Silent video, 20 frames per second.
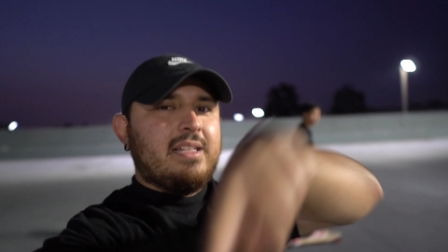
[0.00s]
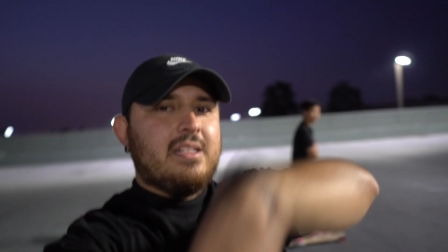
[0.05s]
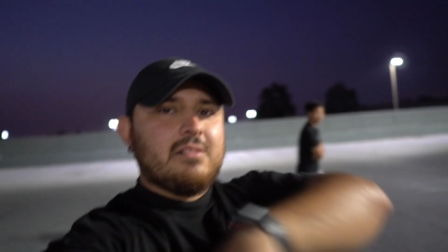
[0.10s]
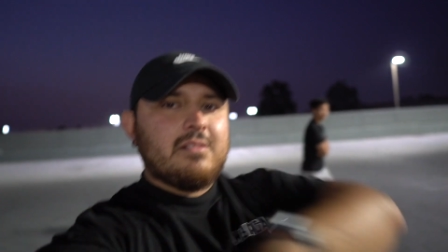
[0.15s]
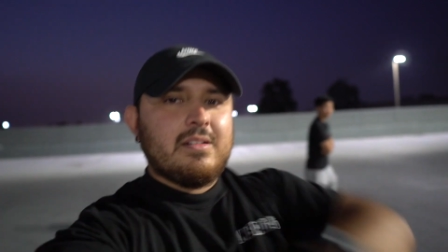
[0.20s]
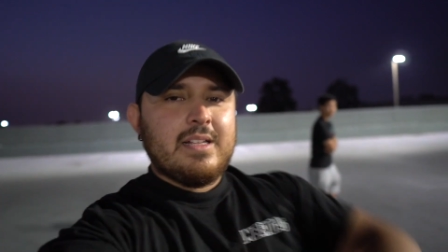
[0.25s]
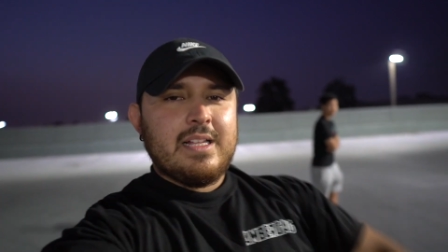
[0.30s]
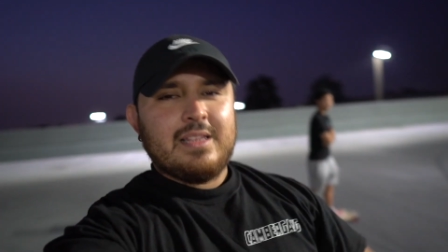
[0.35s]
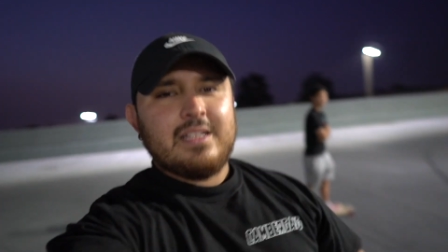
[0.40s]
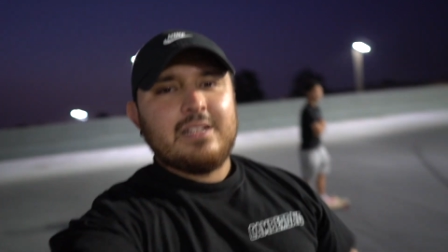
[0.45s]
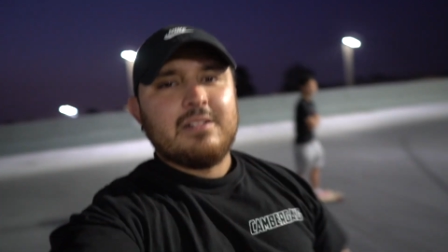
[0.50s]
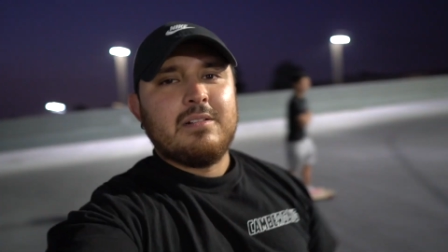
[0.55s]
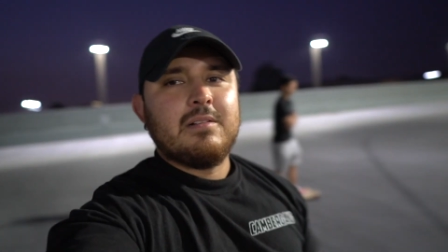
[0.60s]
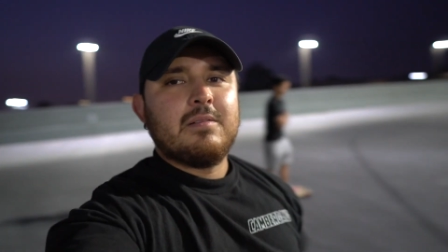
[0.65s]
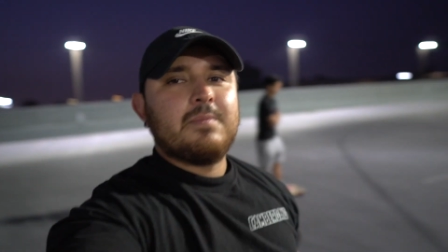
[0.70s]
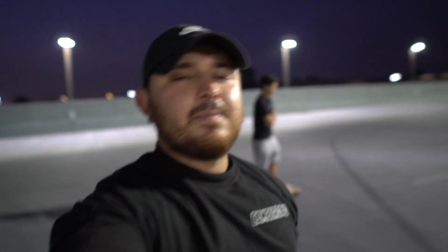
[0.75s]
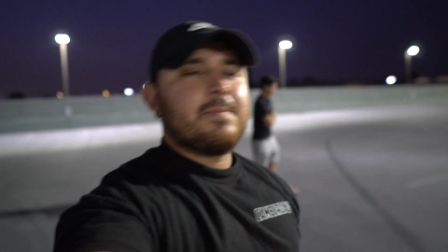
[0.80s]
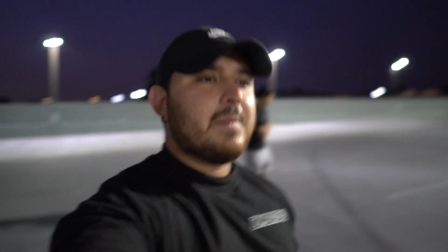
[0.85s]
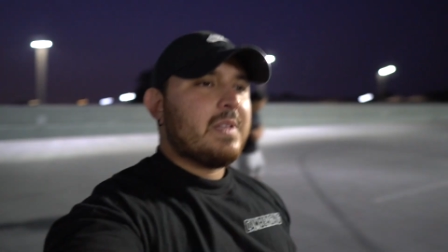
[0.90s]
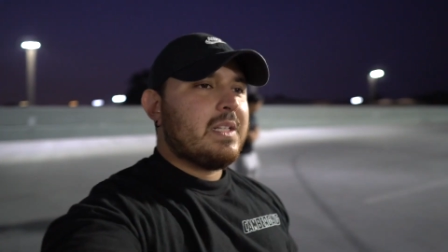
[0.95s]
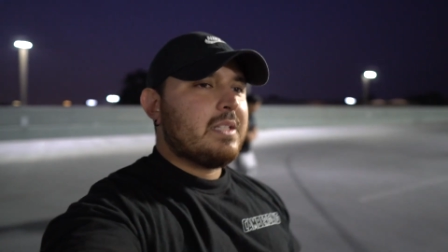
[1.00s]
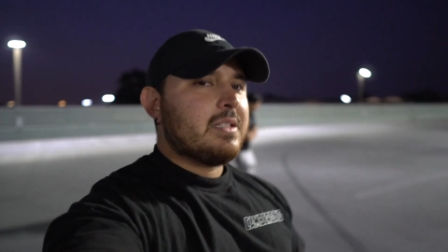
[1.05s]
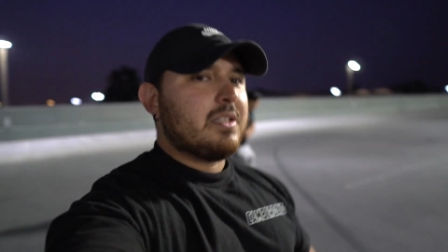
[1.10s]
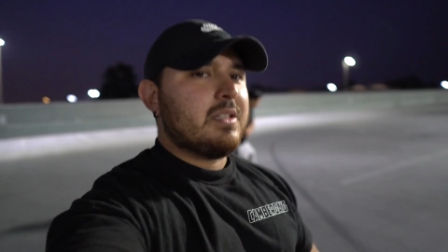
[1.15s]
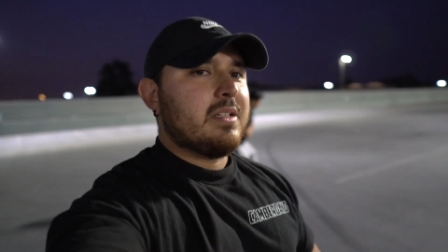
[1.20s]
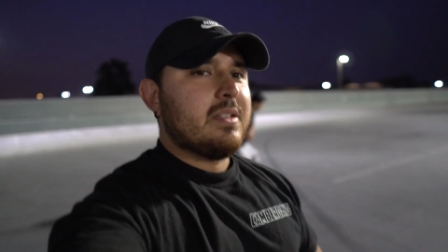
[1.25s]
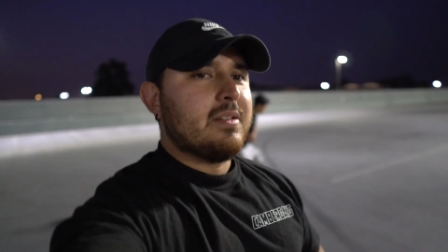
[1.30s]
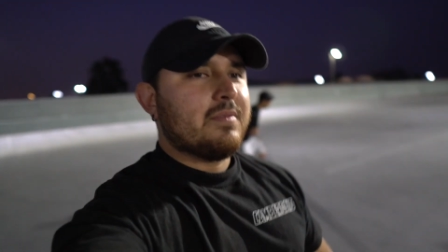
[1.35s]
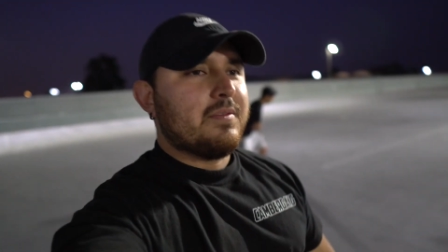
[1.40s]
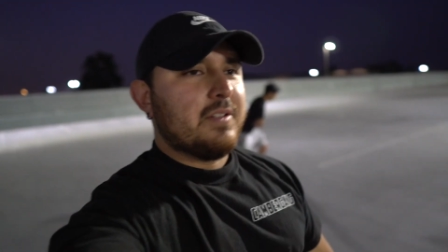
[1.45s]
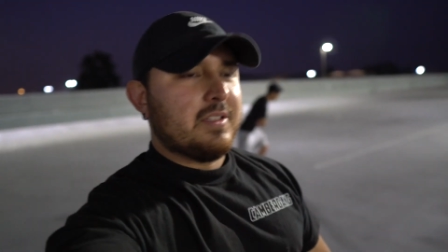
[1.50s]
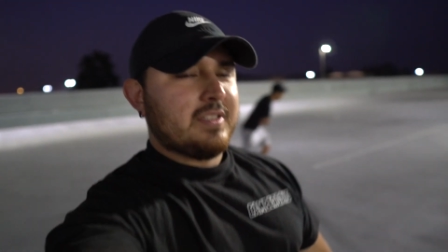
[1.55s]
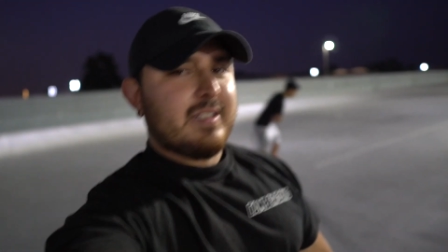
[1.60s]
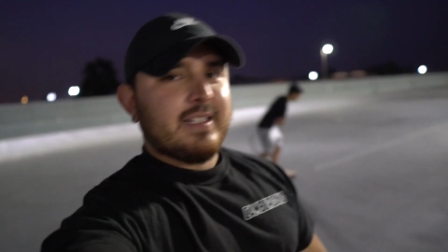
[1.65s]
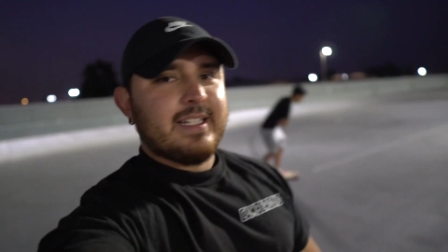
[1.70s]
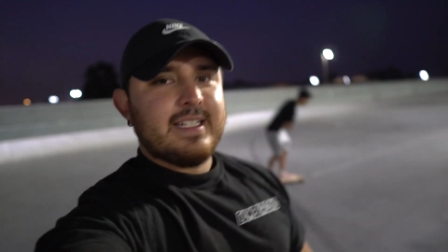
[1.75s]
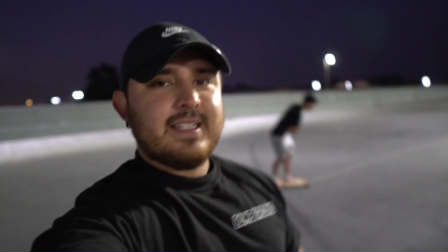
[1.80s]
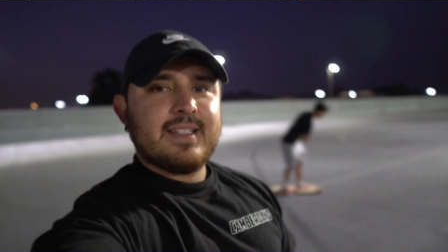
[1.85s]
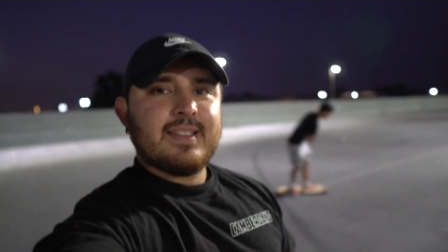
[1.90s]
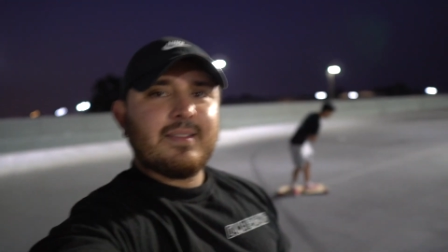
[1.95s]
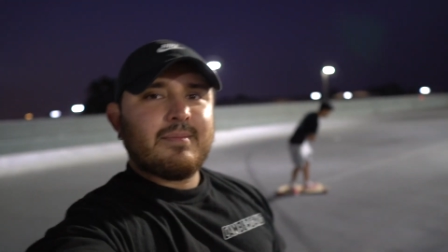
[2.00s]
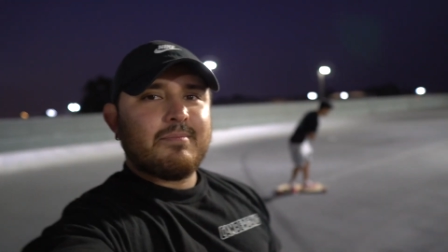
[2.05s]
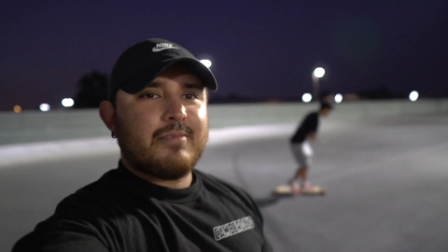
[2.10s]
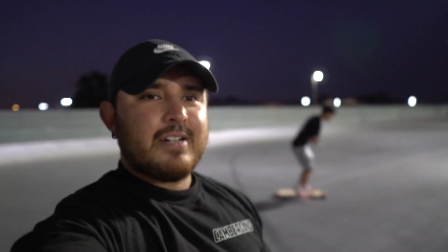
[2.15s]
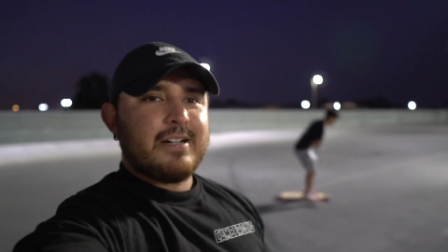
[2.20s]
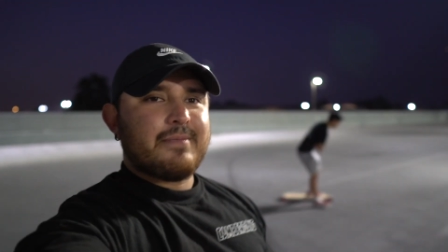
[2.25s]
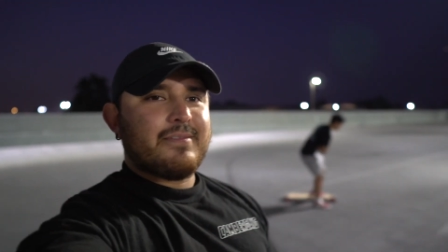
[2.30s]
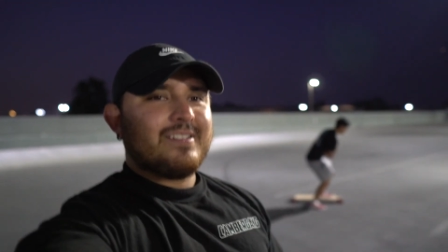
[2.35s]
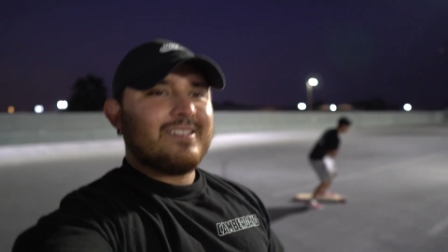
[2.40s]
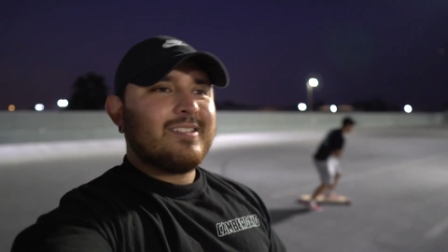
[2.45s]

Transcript: little, little filter lens, whatever.